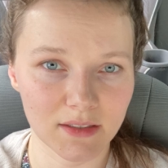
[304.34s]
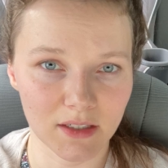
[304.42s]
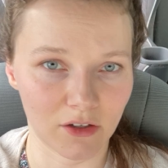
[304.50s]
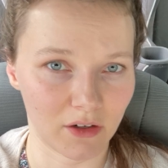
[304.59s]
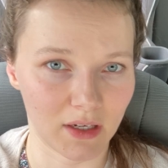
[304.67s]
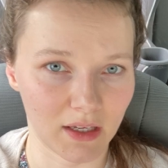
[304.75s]

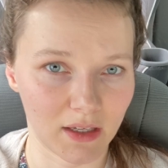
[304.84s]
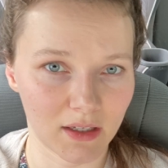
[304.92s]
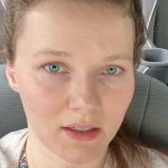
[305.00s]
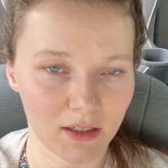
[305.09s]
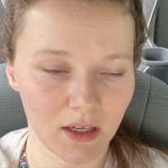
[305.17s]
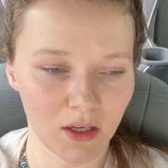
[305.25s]
tyranny,
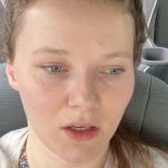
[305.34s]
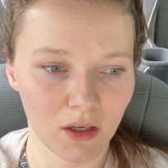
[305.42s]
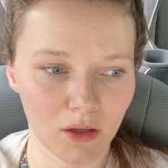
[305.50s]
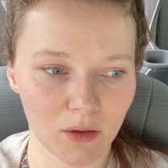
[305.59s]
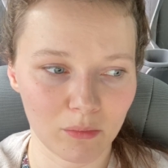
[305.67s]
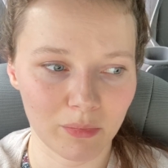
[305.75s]

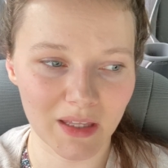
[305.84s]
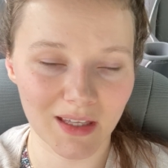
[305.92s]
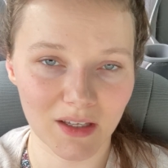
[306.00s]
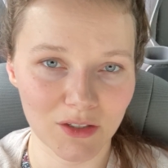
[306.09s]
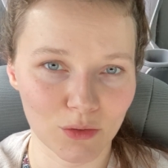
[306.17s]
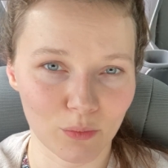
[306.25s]

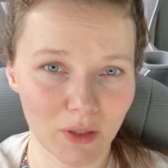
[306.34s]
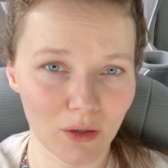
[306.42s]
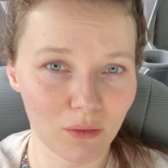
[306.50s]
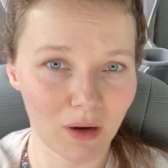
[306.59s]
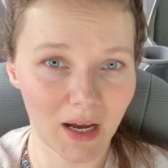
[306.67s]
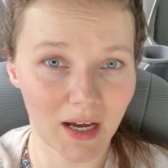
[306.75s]
because we
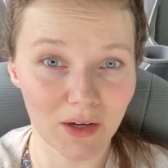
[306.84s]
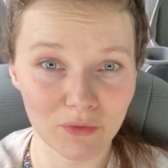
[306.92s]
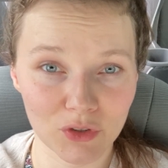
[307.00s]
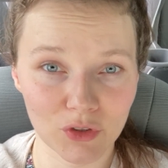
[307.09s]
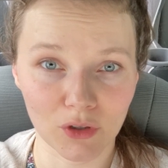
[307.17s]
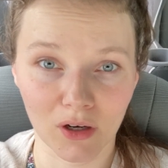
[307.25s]
don't have
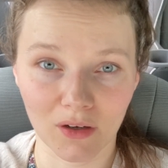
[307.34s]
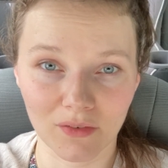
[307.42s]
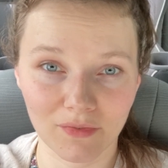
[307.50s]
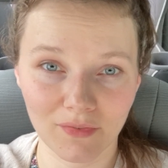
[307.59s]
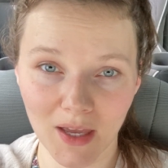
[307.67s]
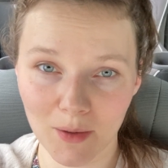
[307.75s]
strong
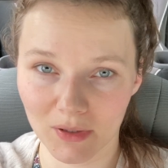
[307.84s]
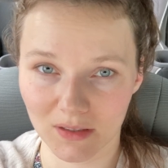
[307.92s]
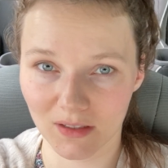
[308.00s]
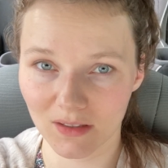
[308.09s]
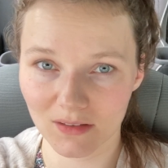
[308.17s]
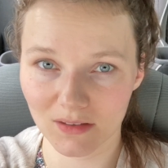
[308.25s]

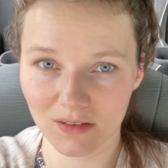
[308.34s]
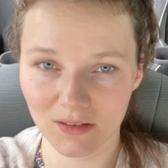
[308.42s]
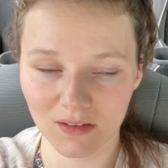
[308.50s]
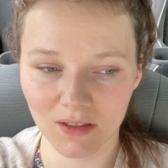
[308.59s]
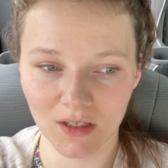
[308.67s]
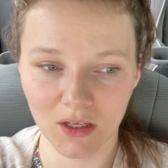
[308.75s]
families.
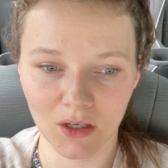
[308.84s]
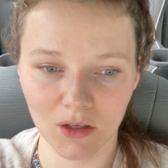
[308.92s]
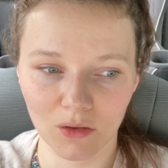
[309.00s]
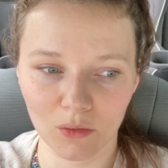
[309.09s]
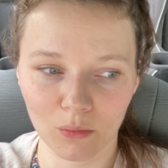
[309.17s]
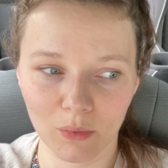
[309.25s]

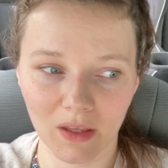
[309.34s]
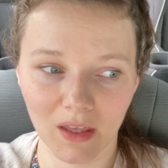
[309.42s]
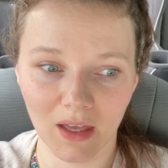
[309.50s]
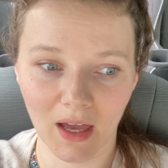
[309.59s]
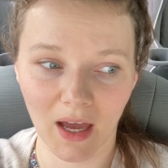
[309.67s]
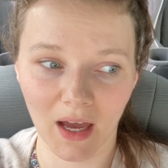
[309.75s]

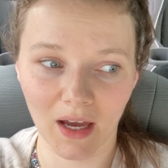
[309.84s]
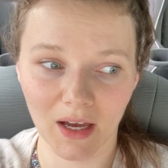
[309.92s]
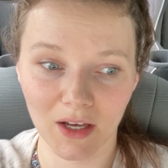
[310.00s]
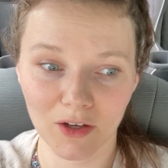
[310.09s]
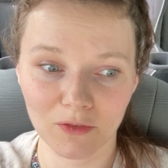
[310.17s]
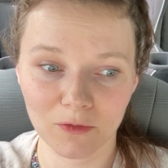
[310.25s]
We
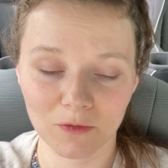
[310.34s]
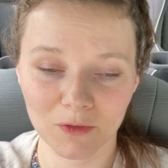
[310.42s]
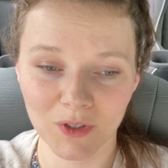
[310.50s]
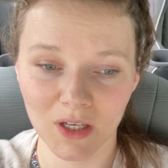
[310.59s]
have